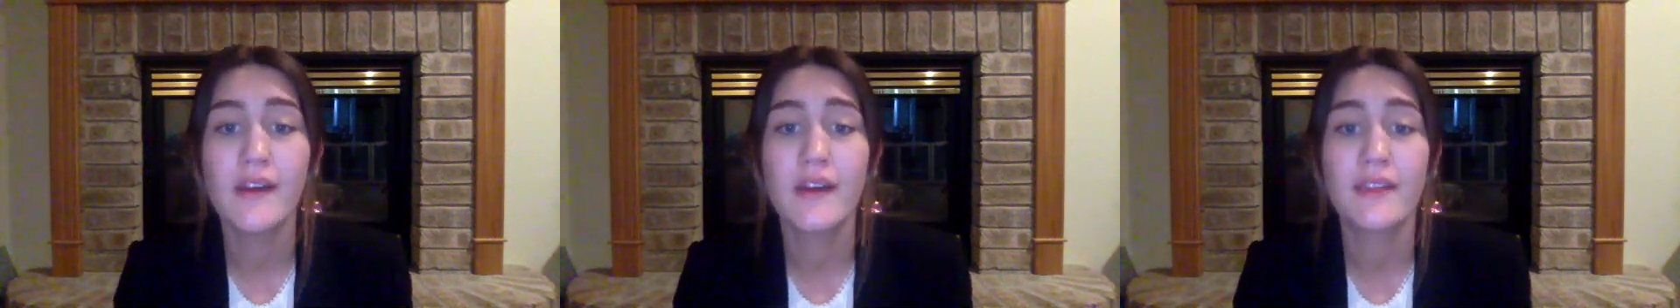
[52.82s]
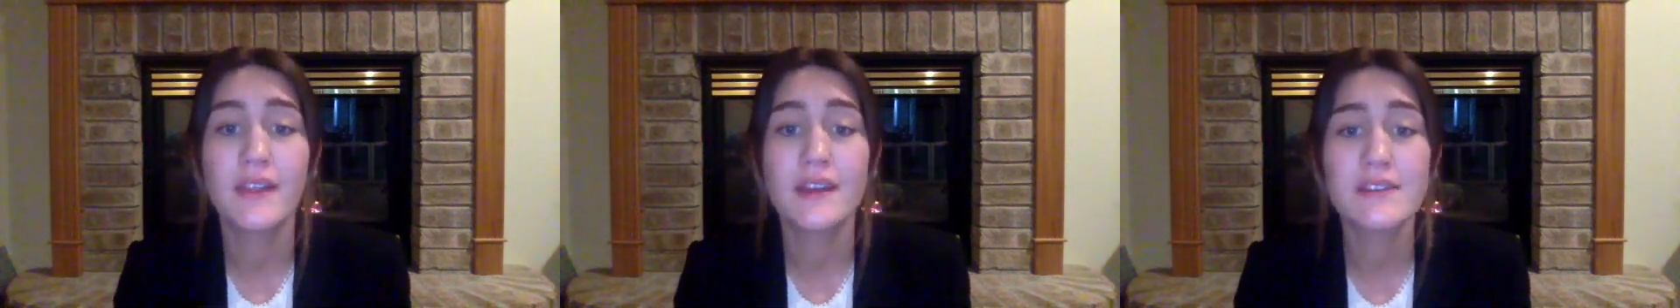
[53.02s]

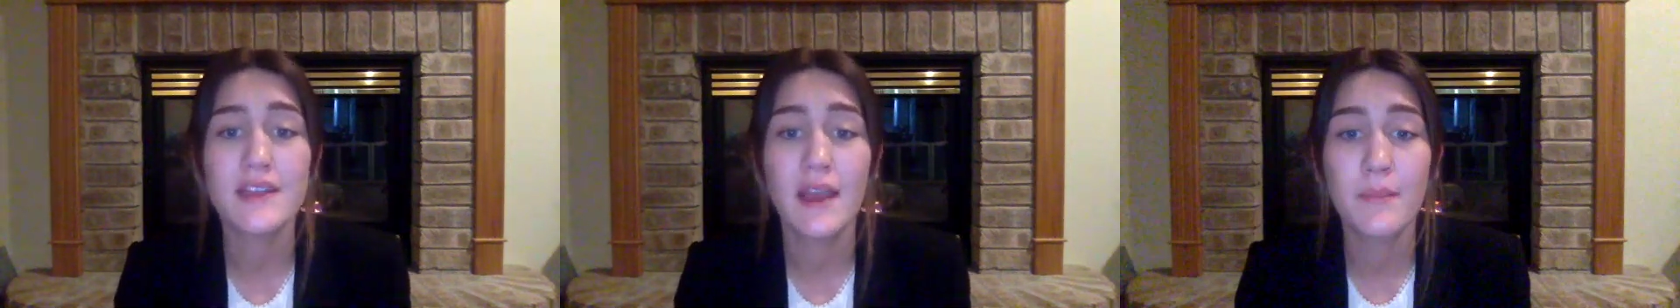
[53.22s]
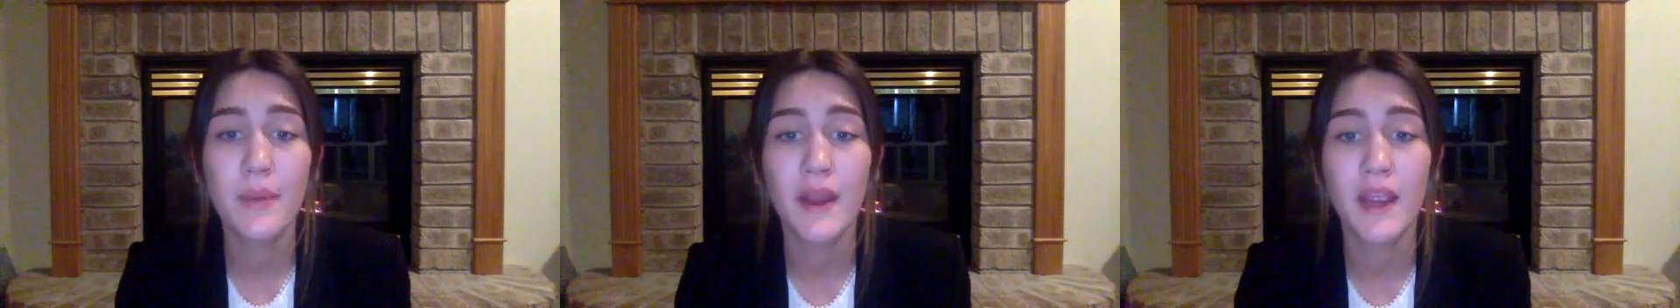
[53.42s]
This
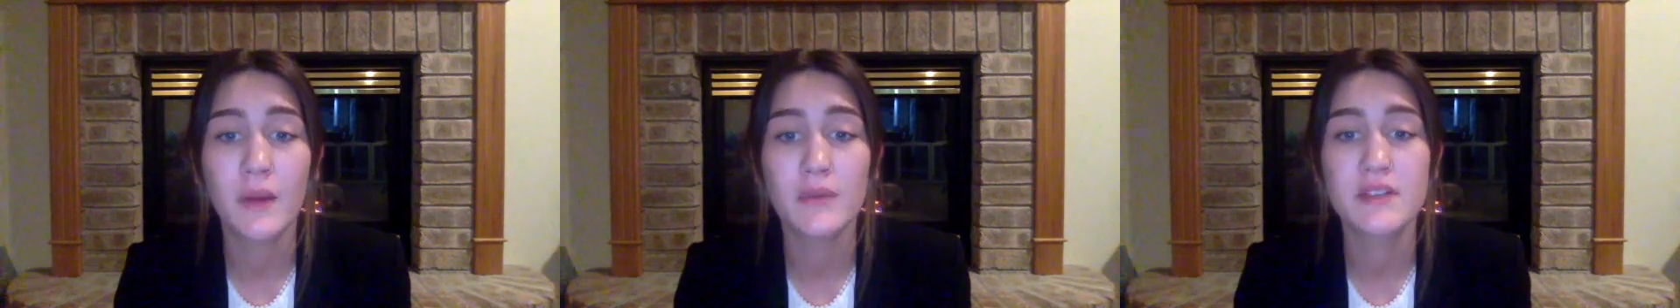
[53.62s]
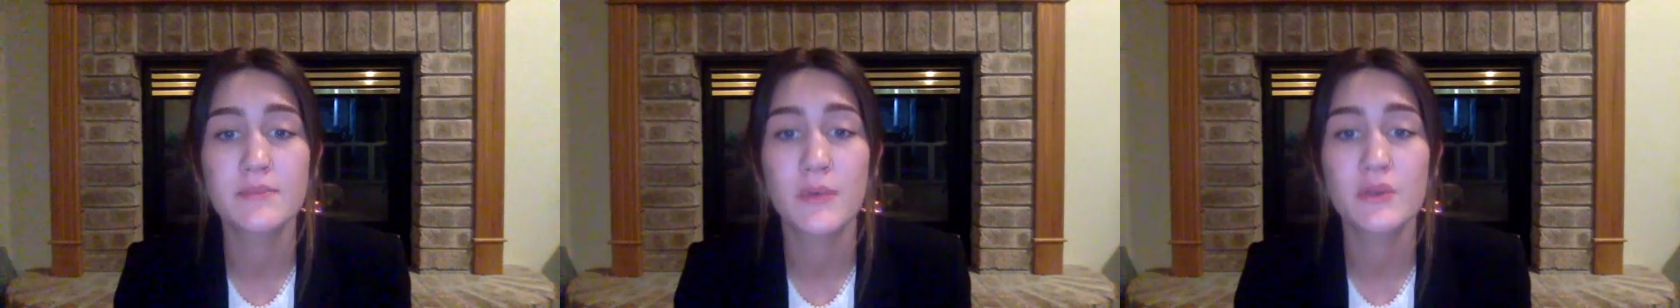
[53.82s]
empire
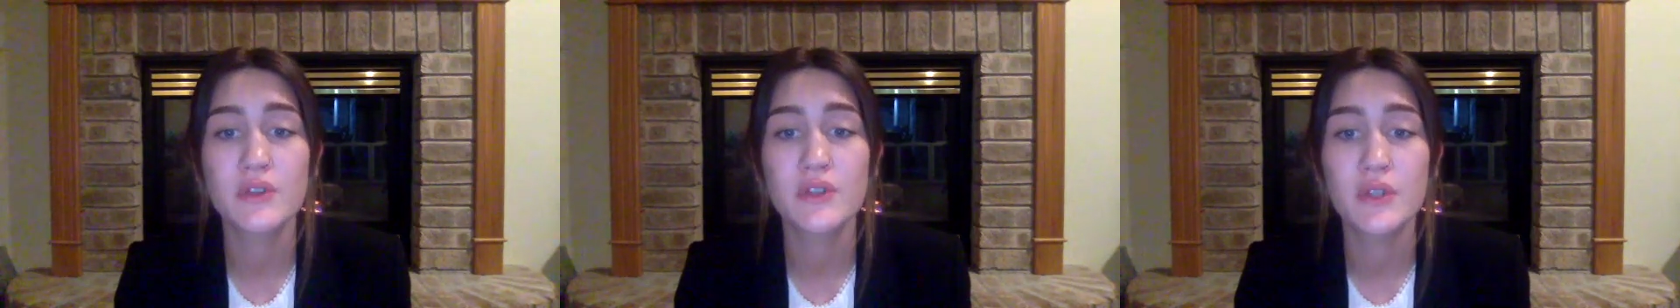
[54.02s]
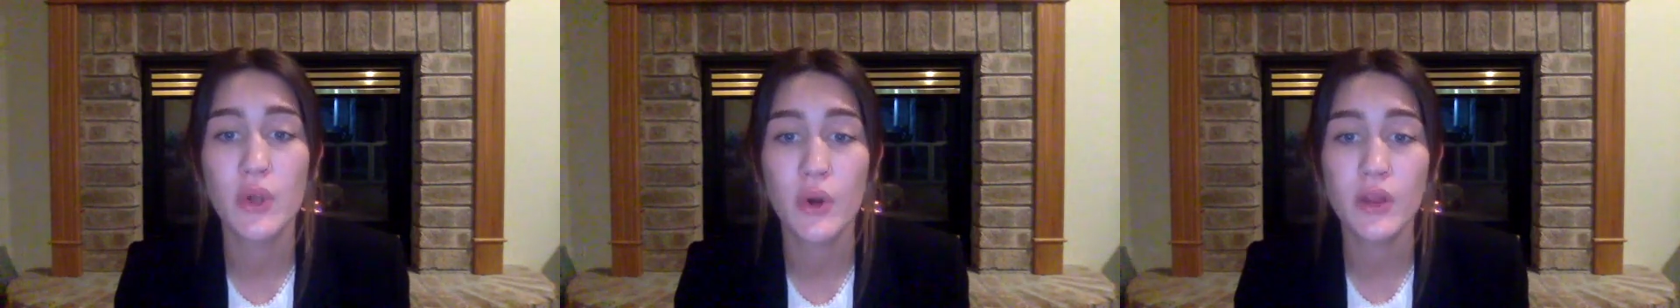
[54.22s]
was most
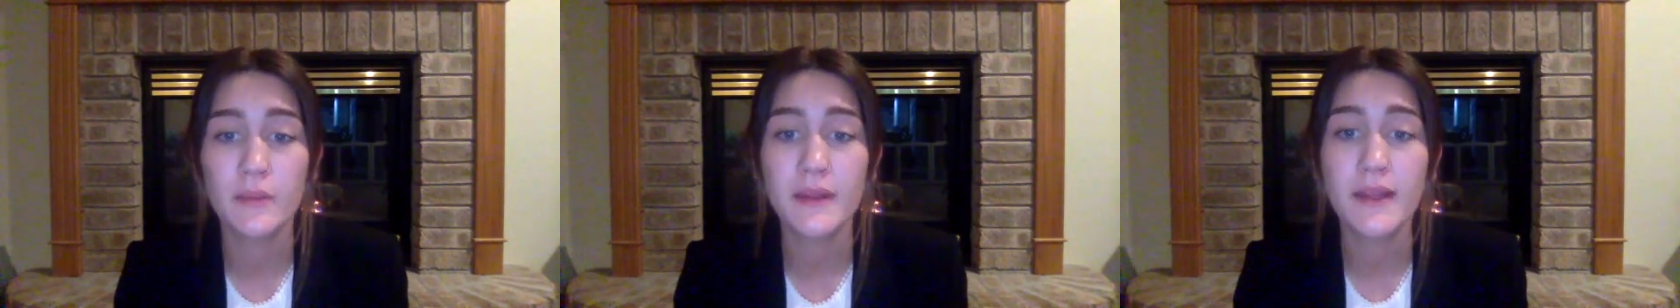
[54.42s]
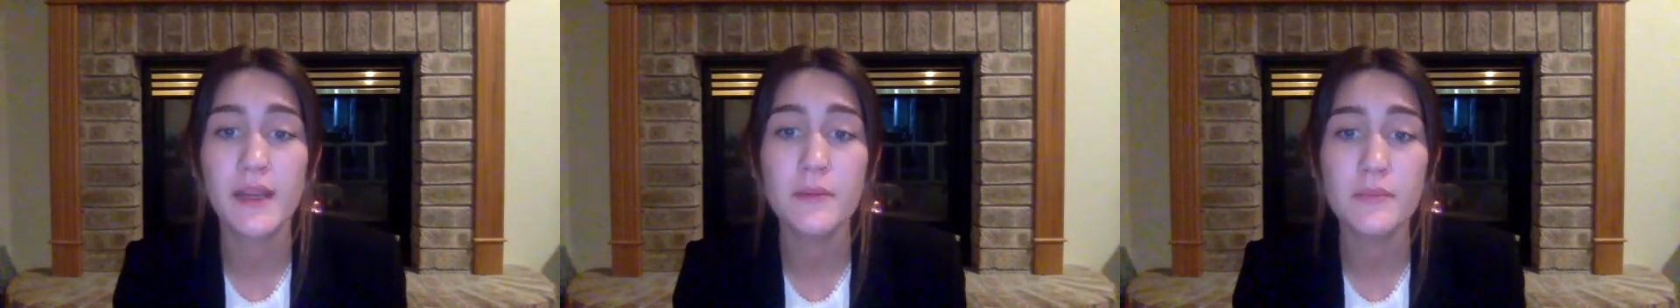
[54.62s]

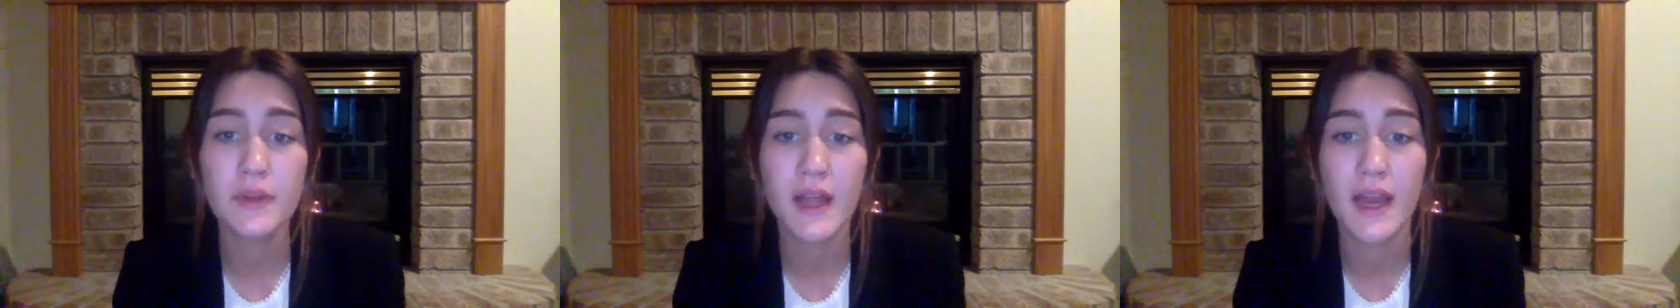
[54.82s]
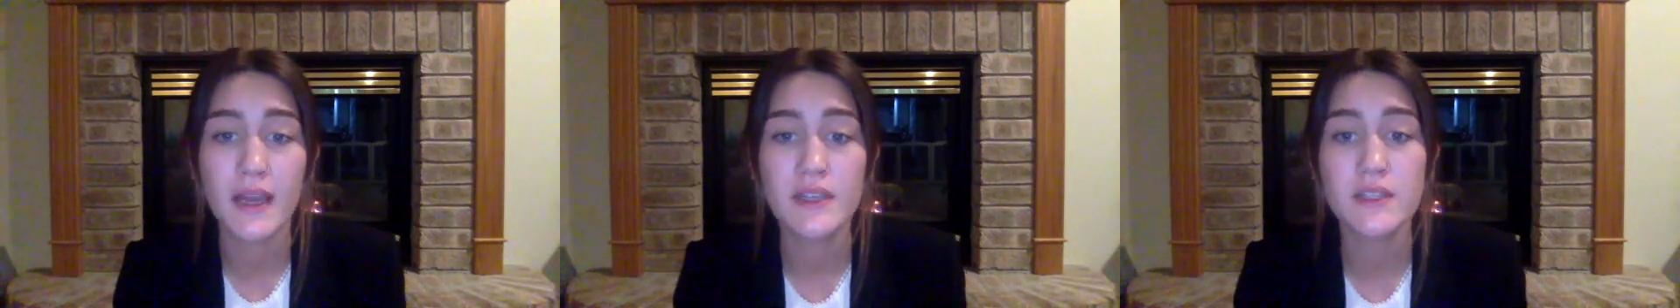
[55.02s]
notably
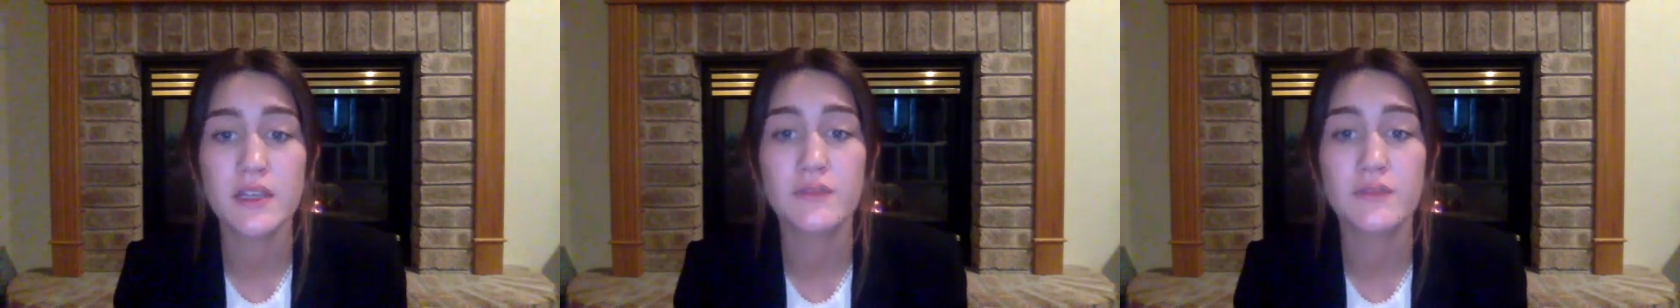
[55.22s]
comprised